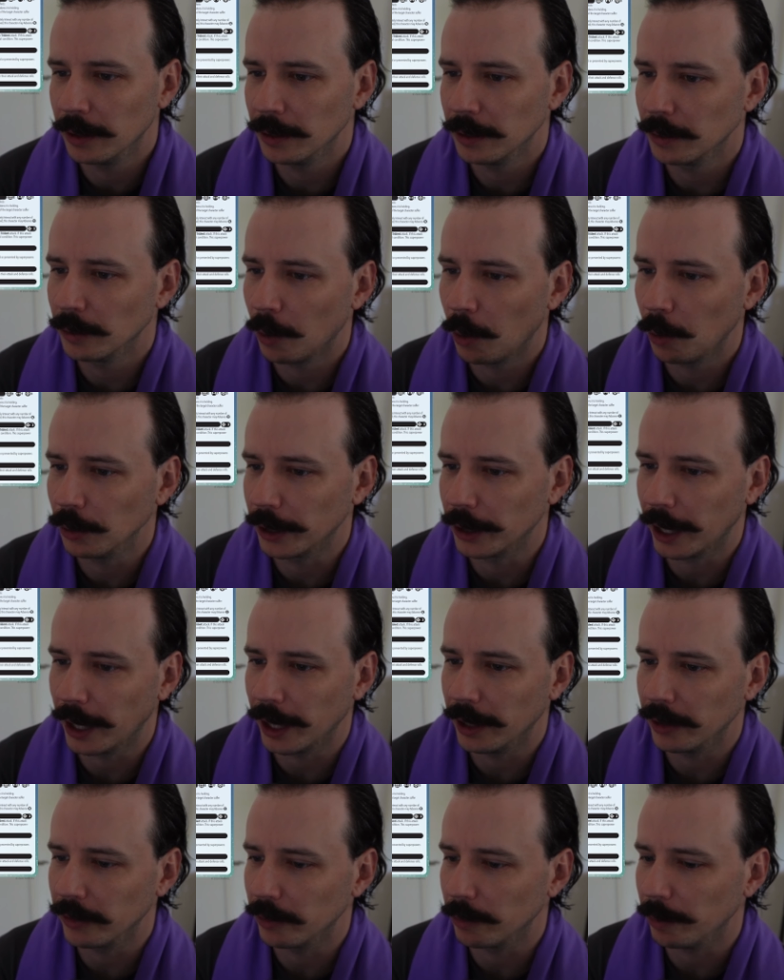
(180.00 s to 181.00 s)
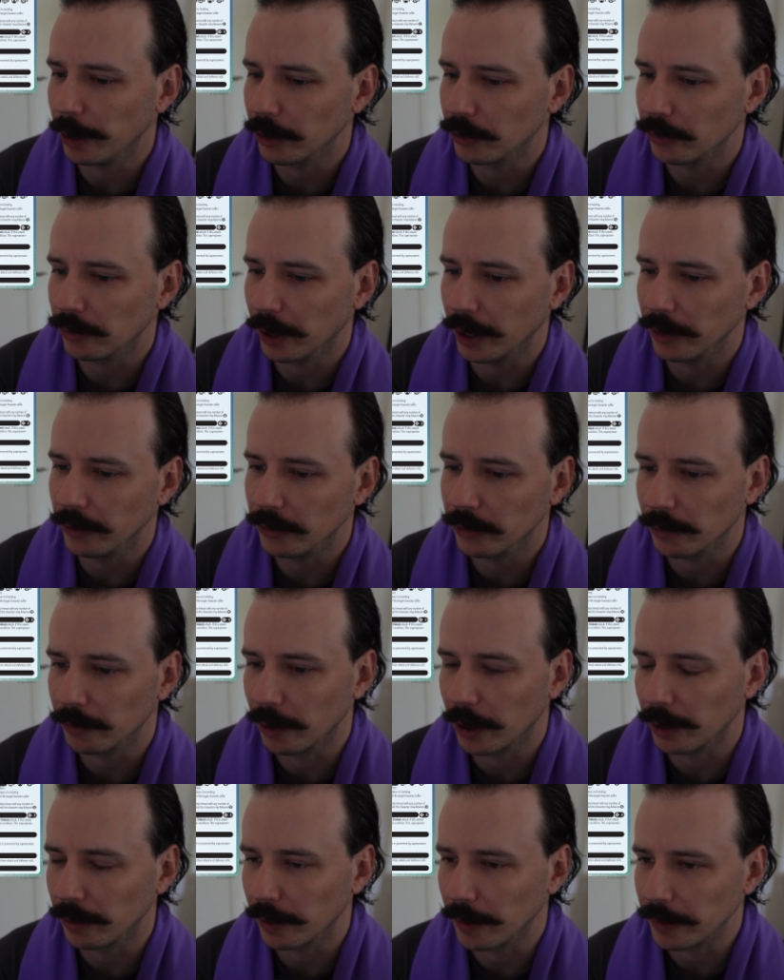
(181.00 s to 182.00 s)
holding hands and best friends and
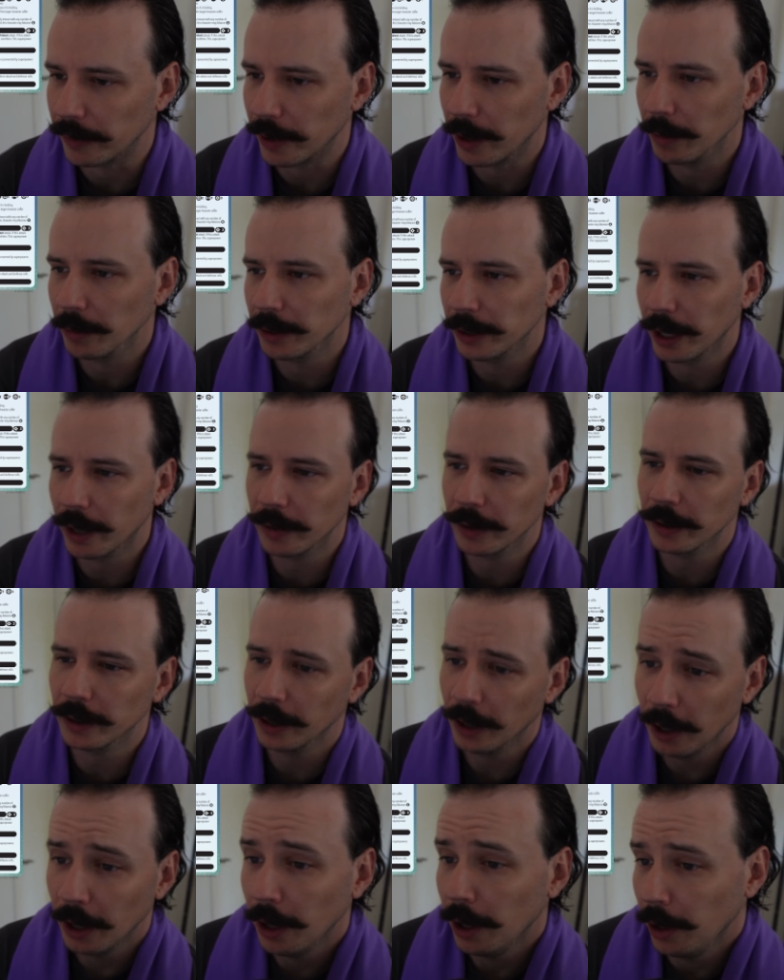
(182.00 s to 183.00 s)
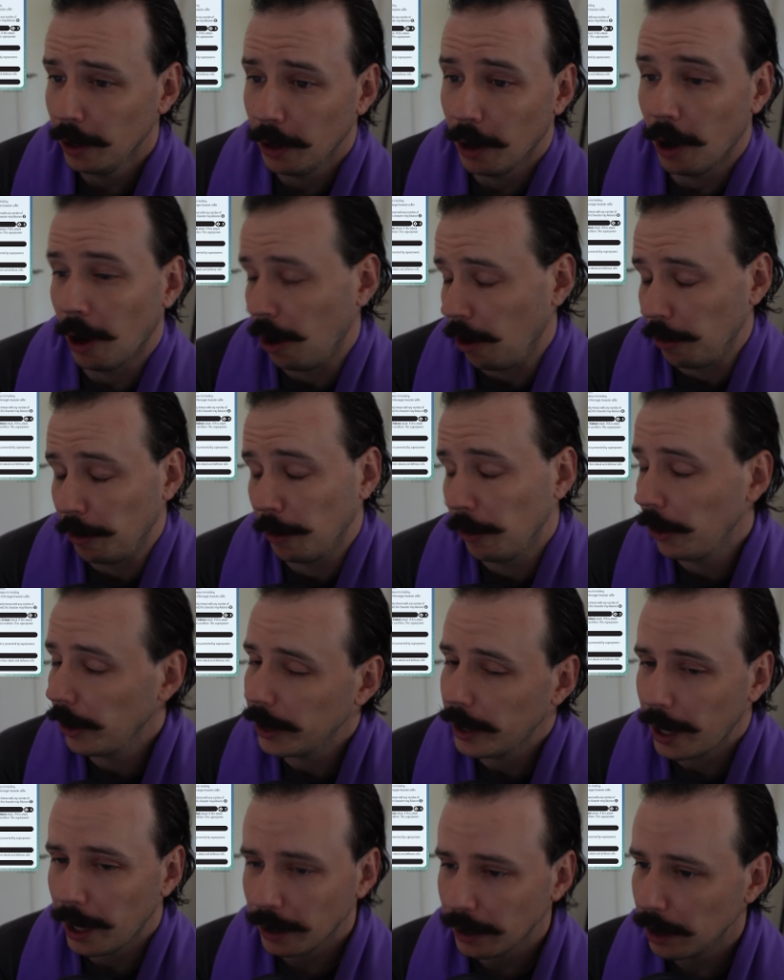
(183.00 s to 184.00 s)
running around the table together, although they
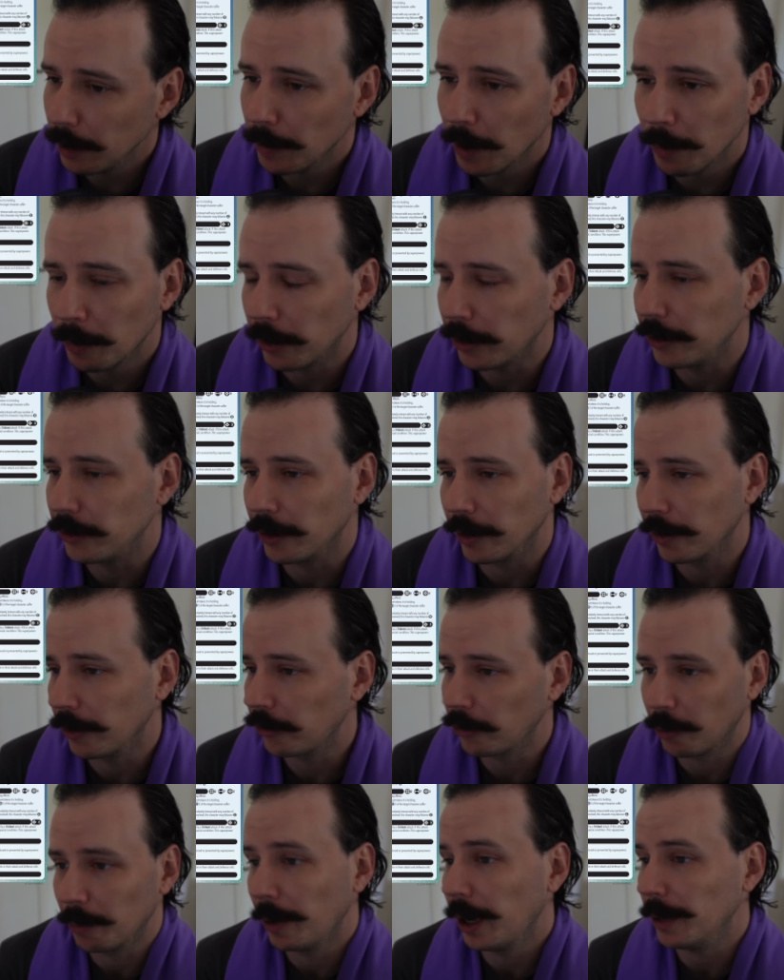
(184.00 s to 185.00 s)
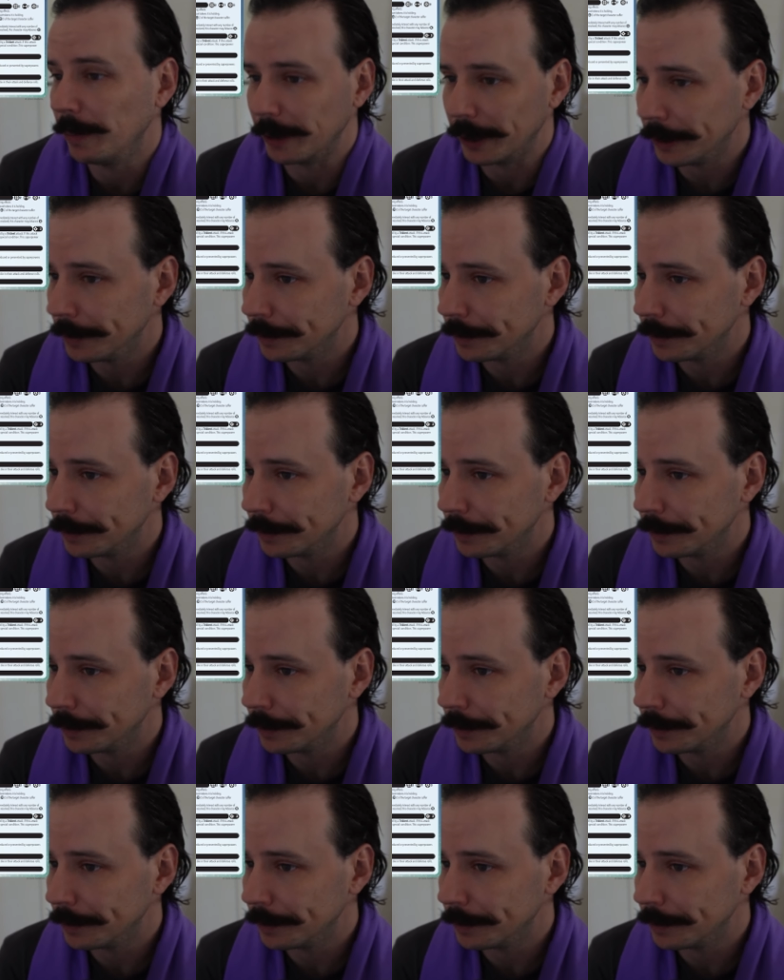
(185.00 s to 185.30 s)
can keep up with each other, so maybe.